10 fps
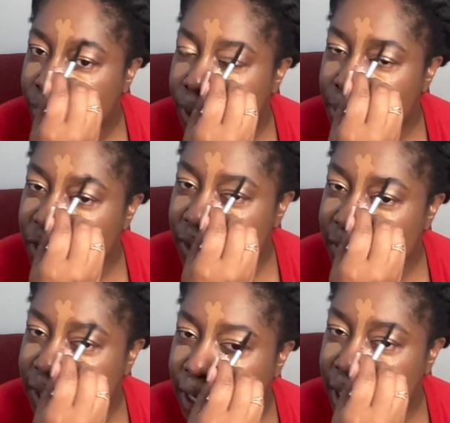I'm
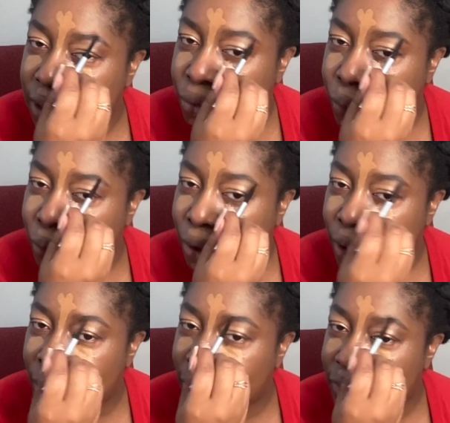just like thrown
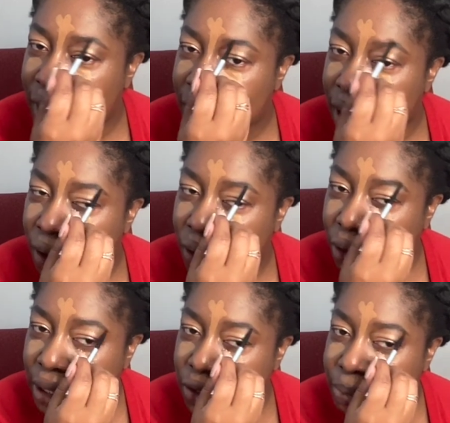off that all
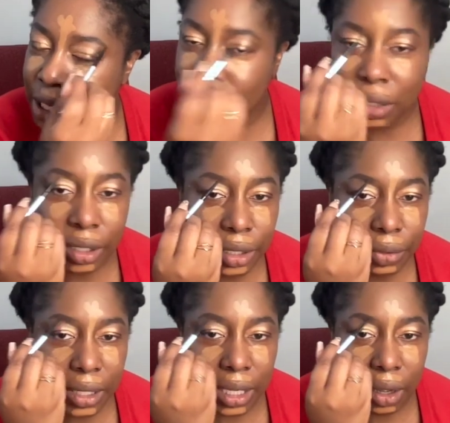these people are
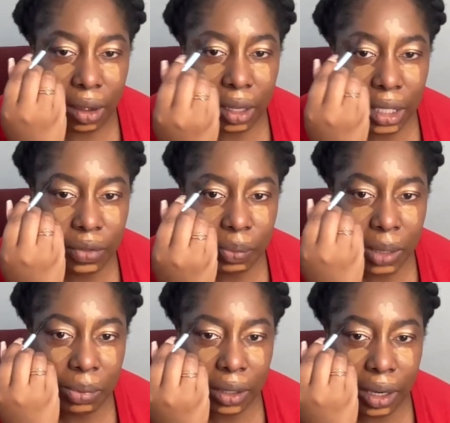doing it. All these
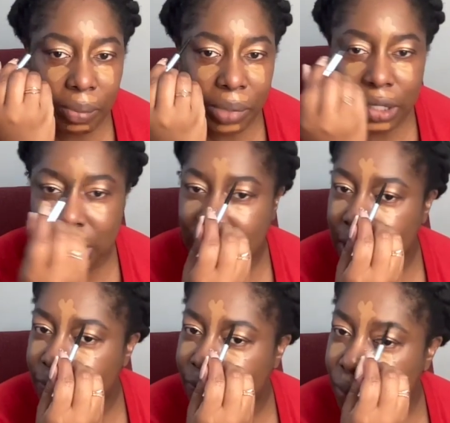people are
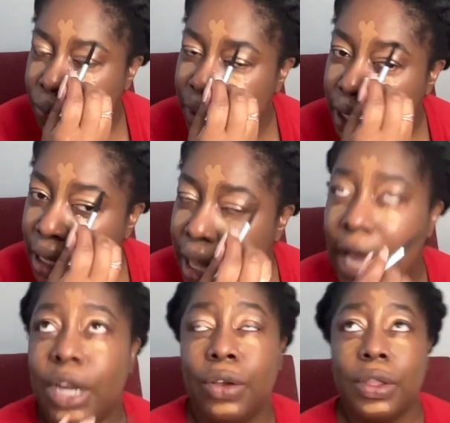impersonating folk.
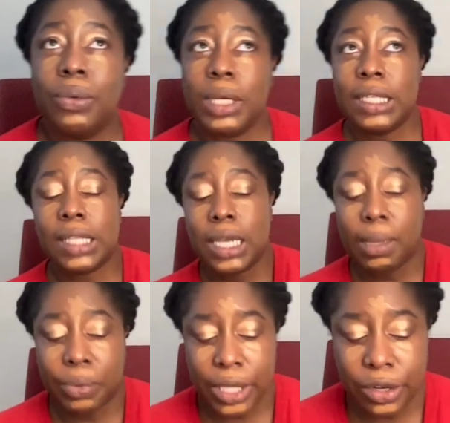I know there was a
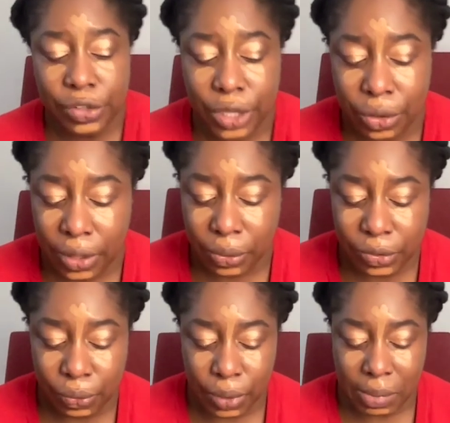couple years ago, there
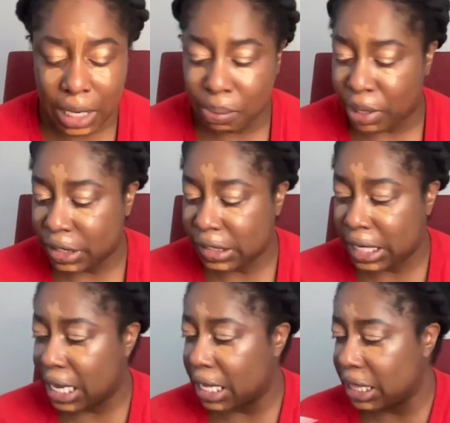was a woman
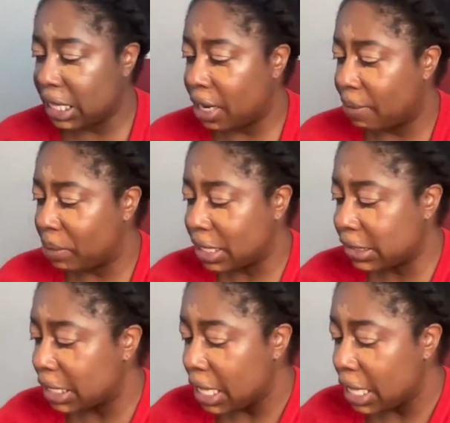impersonating a therapist